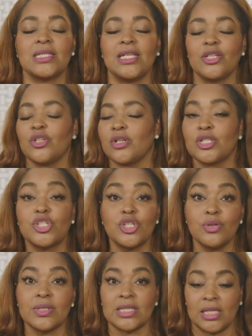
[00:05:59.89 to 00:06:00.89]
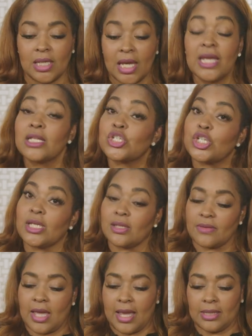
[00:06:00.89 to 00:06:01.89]
tender, and juicy
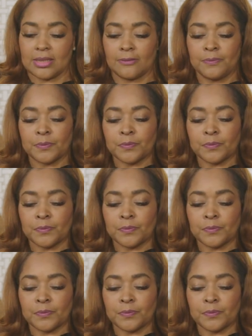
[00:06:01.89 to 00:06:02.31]
chicken thighs.